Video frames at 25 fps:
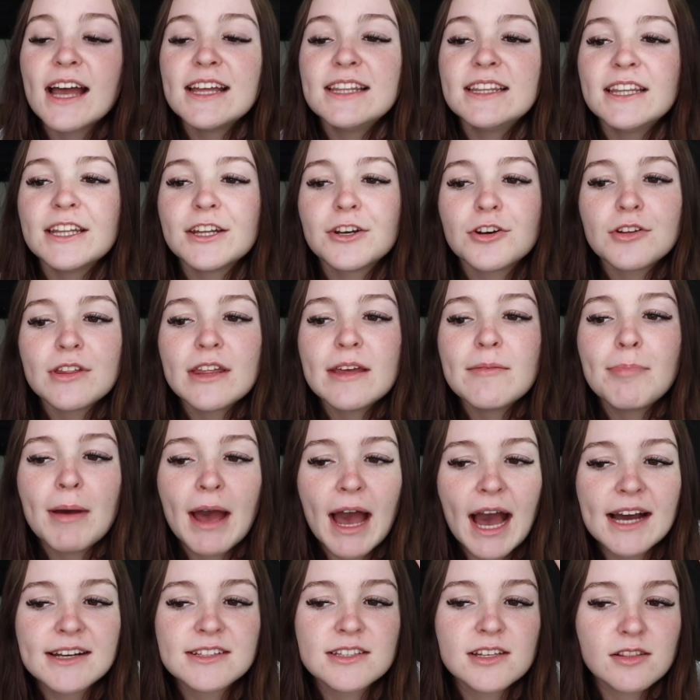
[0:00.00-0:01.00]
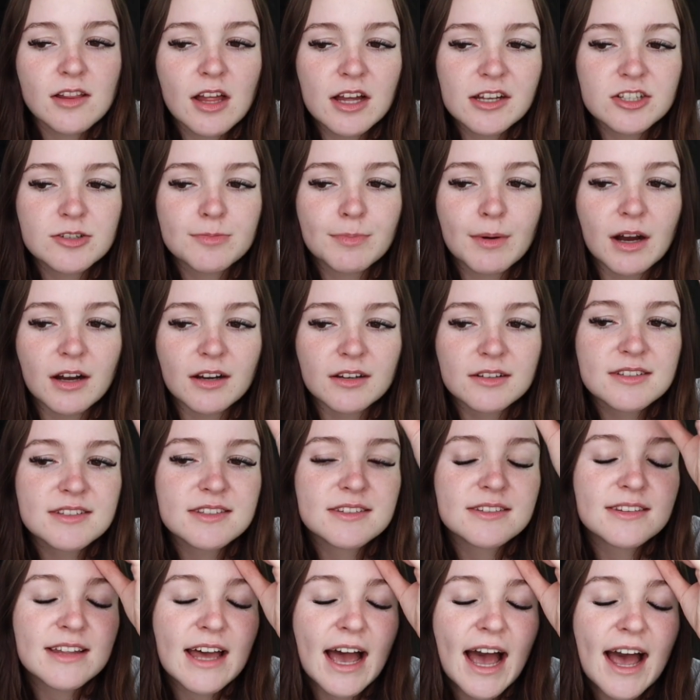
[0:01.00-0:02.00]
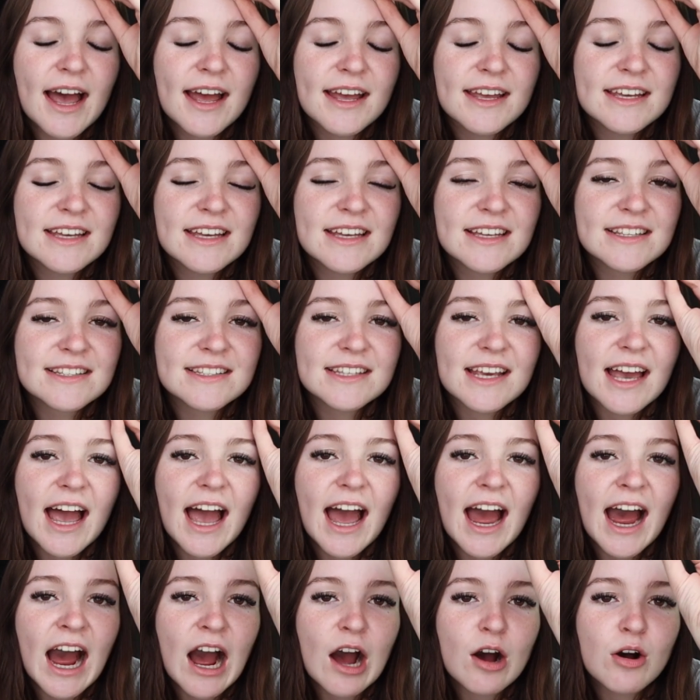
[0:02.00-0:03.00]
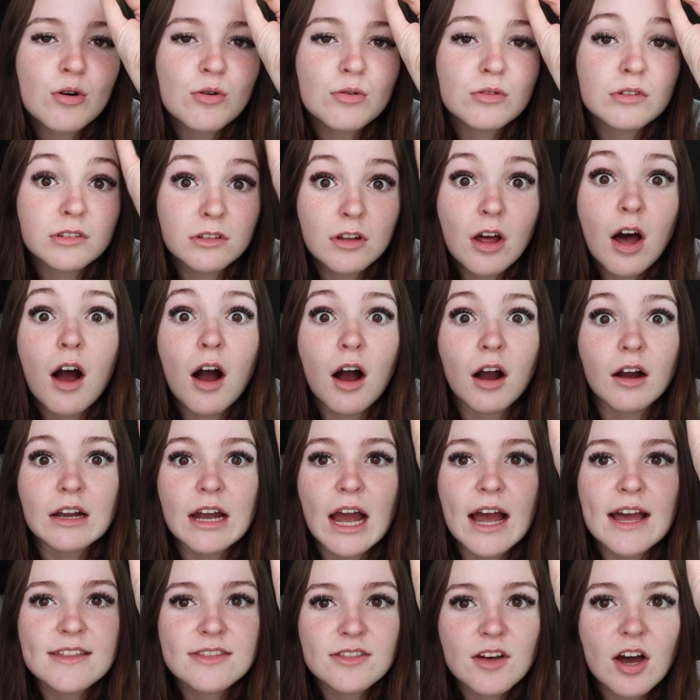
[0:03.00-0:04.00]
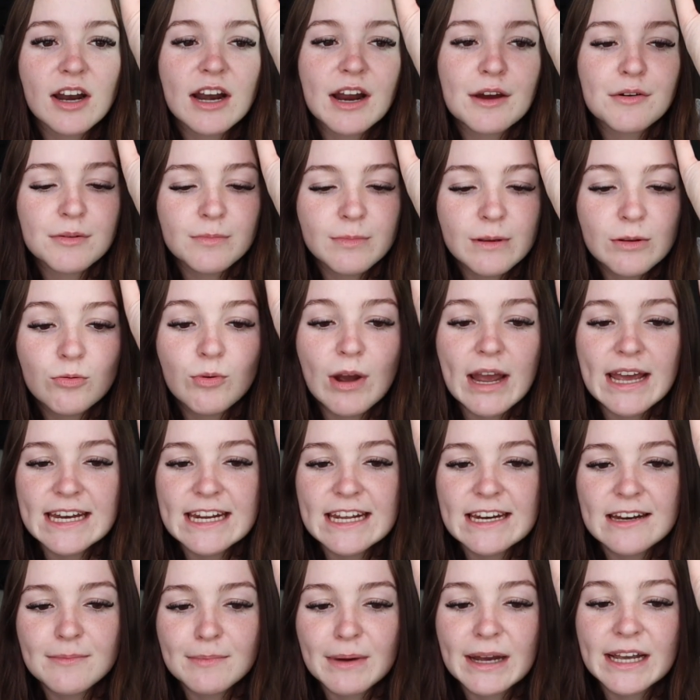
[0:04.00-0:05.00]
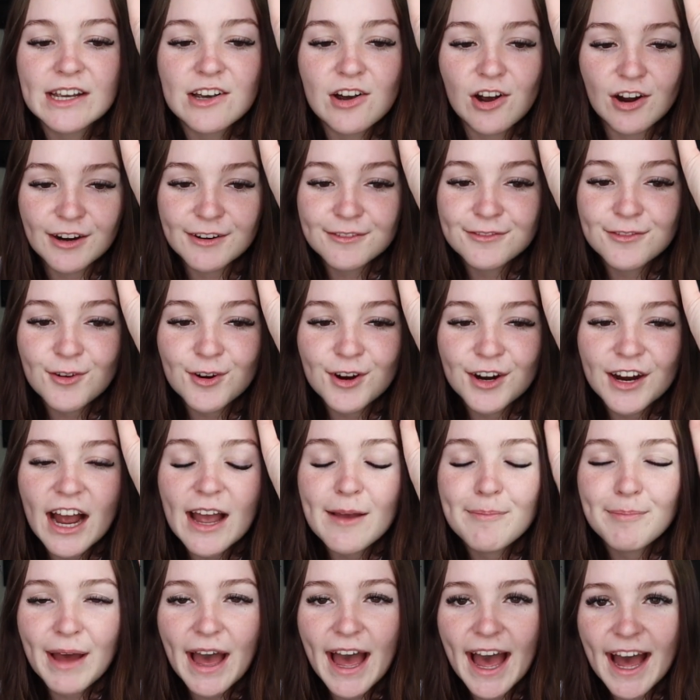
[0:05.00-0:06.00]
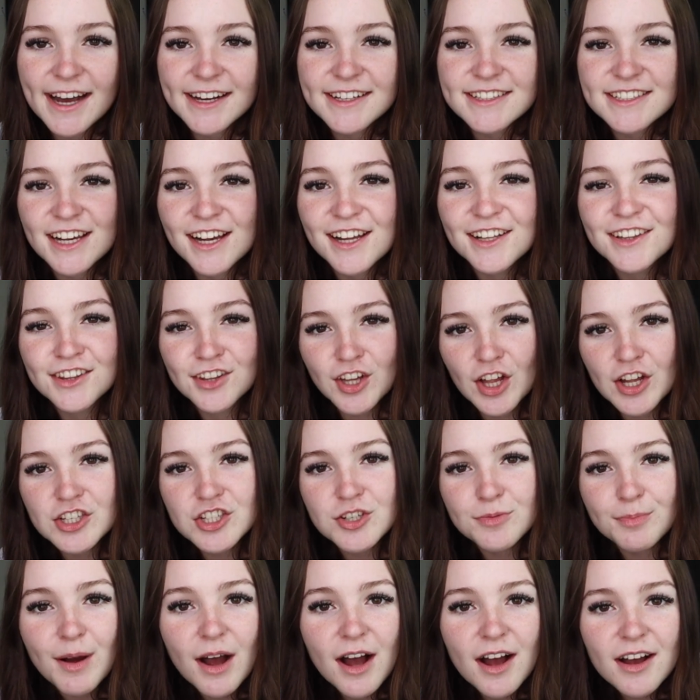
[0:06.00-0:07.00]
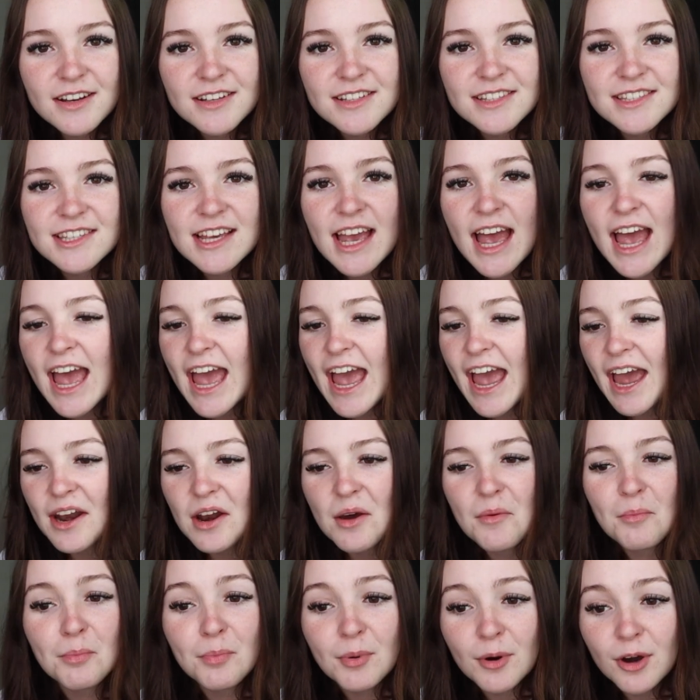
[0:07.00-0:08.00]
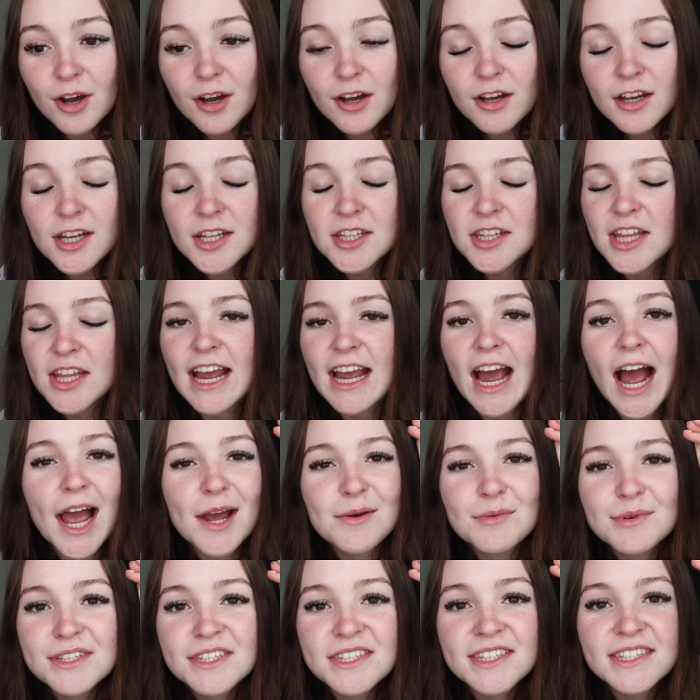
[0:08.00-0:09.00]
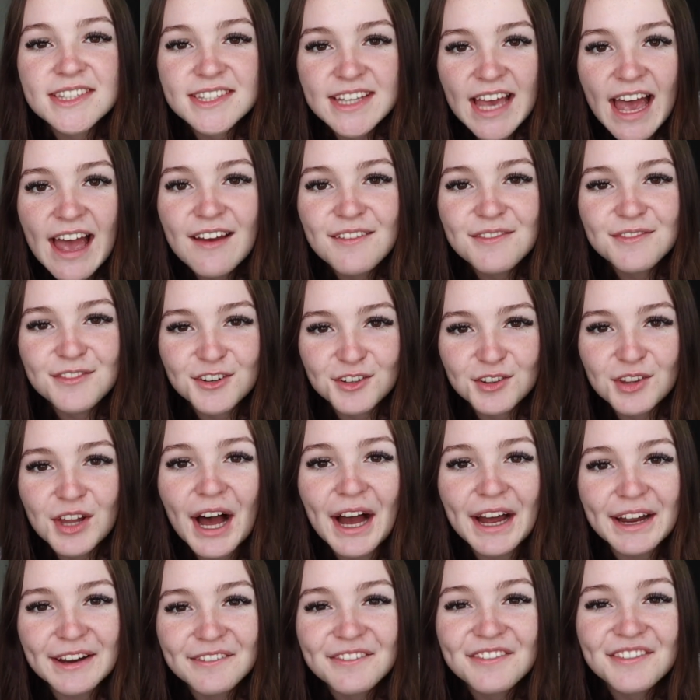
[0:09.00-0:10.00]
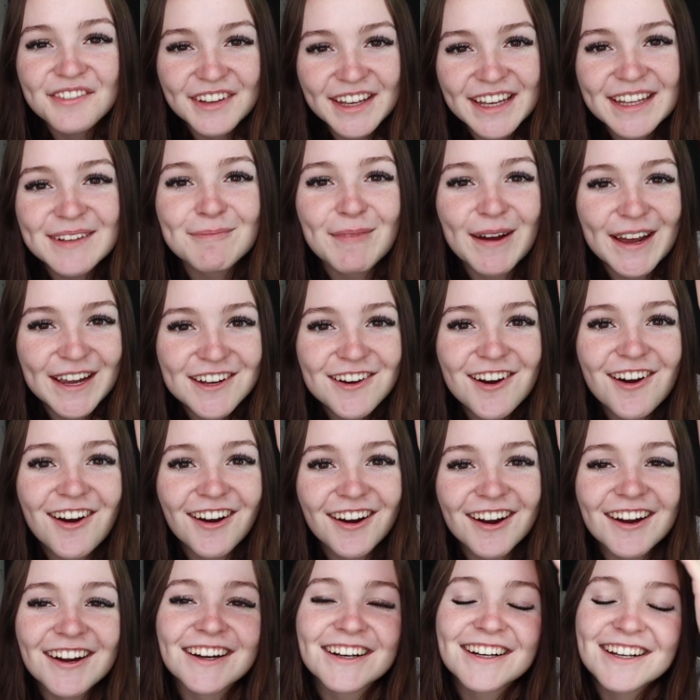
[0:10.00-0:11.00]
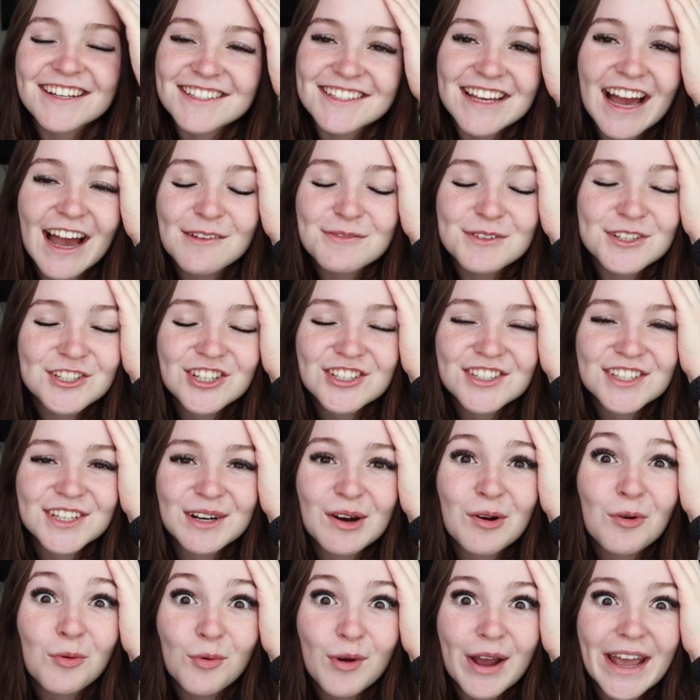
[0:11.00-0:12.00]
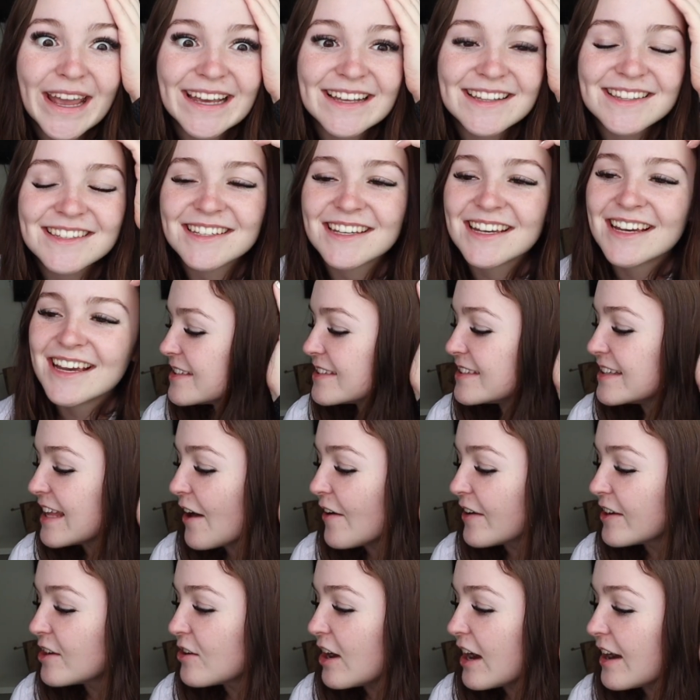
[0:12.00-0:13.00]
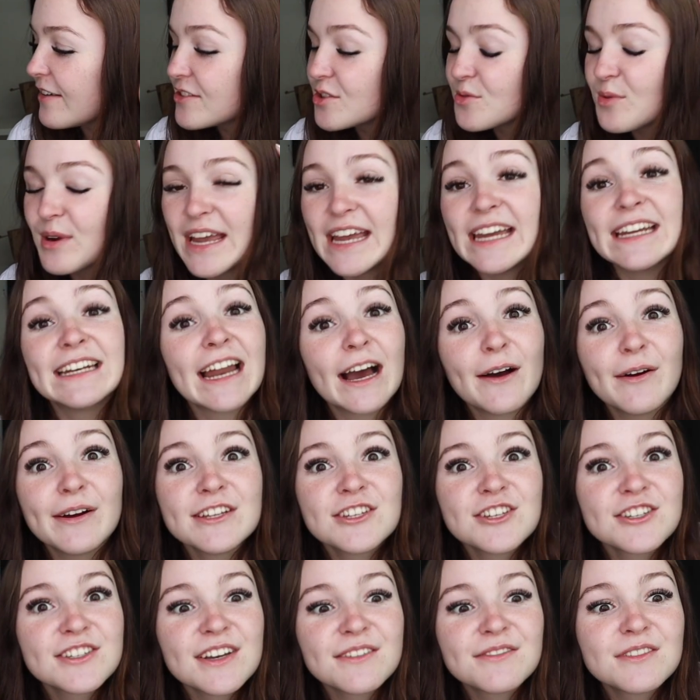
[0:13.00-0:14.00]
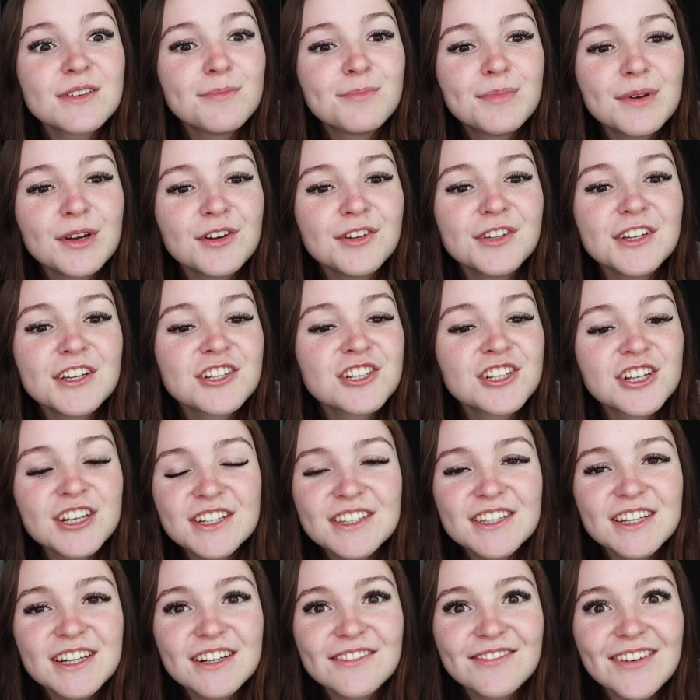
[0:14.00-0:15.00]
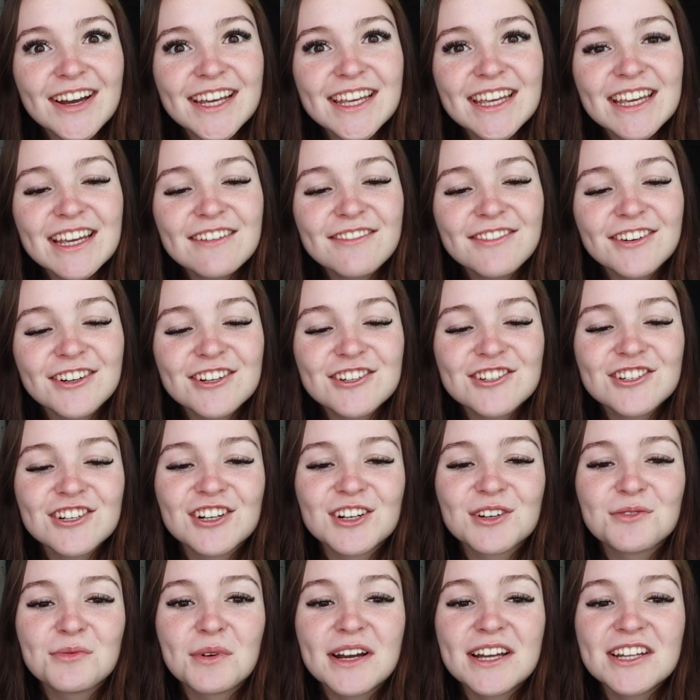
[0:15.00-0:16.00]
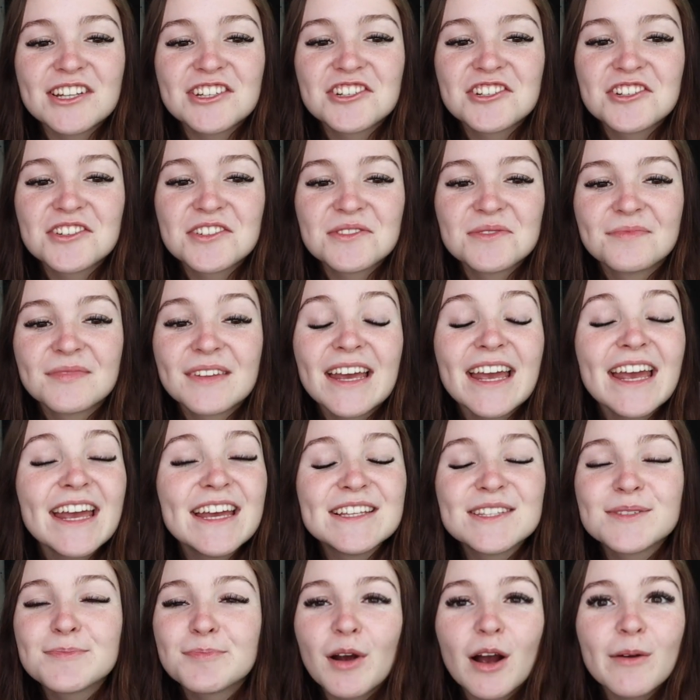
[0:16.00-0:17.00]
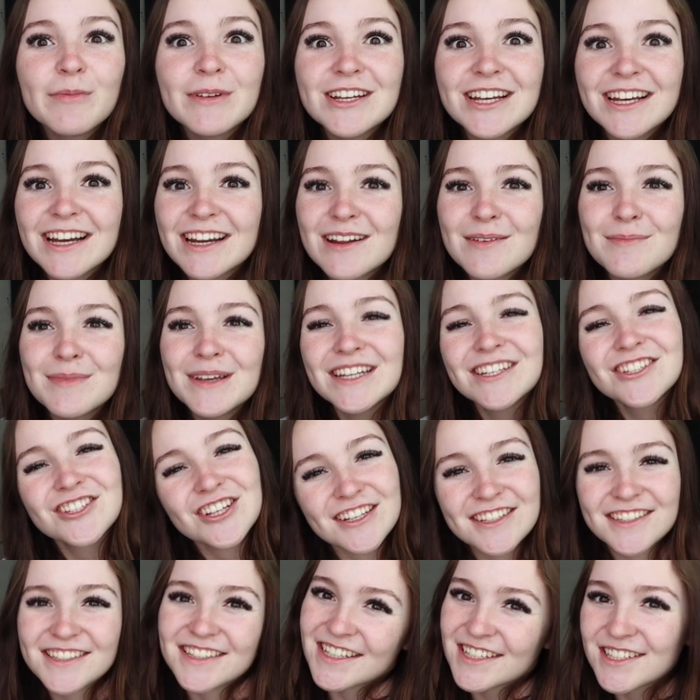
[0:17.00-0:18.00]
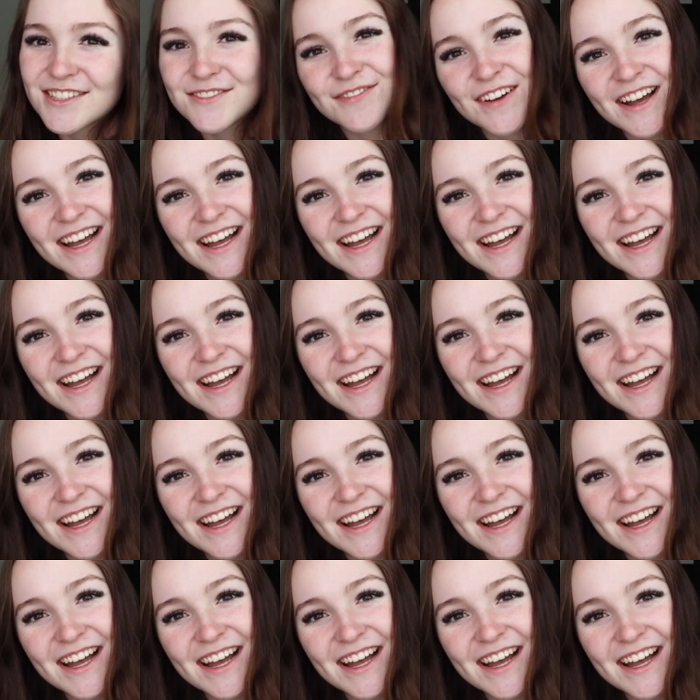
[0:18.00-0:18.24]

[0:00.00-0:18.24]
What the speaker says: I literally packed a lunchbox. That is how long I thought I would be waiting in my car for. I packed a lunchbox and a book. I was set for life in my car because I was just gonna wait. So now I don't have to wait. Now I just have to build a shit ton of IKEA furniture, which is probably gonna be just as